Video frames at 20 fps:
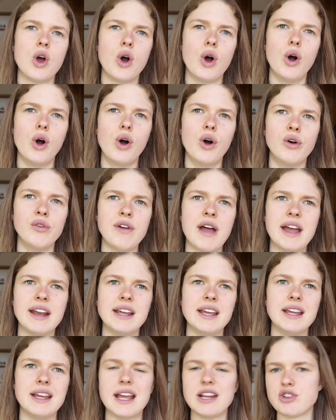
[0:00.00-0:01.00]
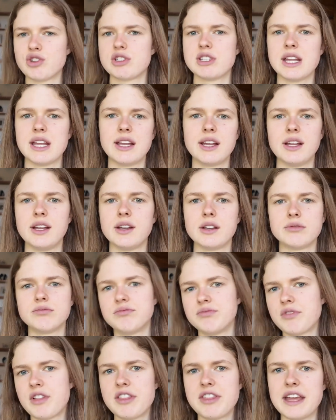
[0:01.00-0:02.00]
of any interesting
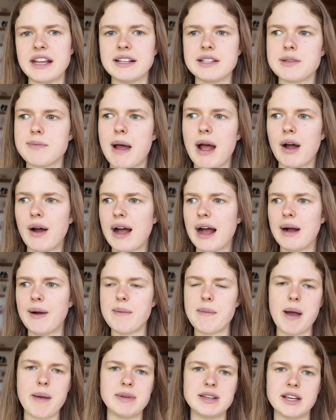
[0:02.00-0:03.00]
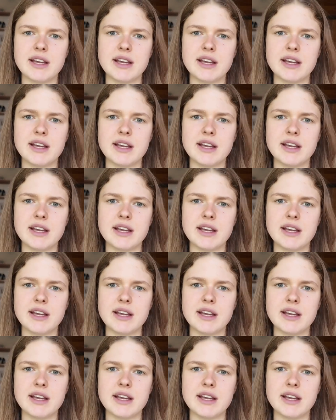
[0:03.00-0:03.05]
things about how it might be